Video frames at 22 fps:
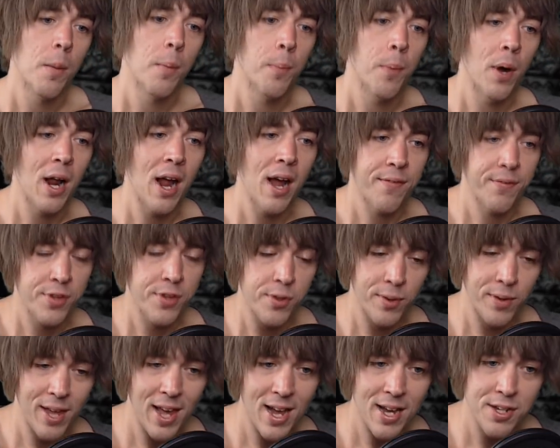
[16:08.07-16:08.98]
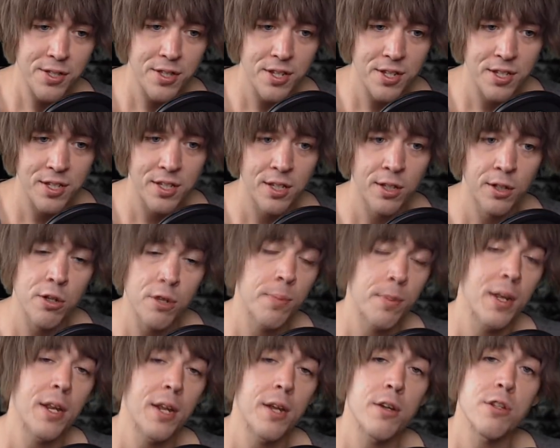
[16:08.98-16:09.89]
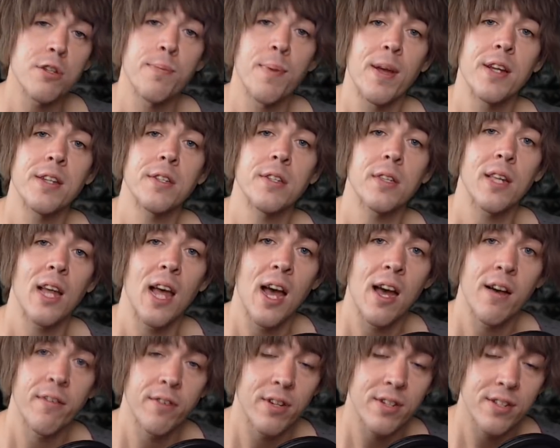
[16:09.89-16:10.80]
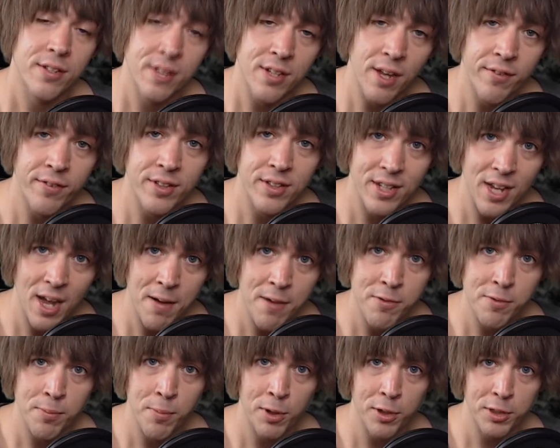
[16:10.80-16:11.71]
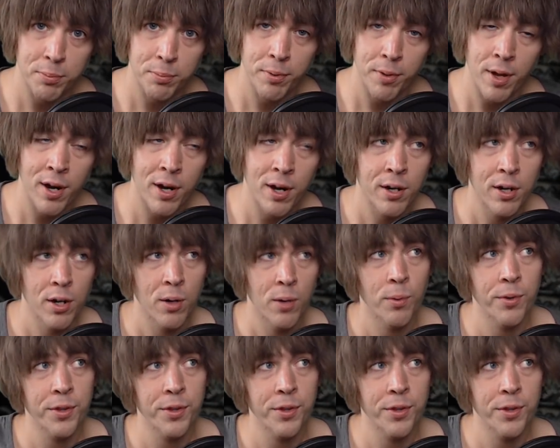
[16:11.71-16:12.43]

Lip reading: But after you cast this skill, your Meteors basically have a 7 times multiplier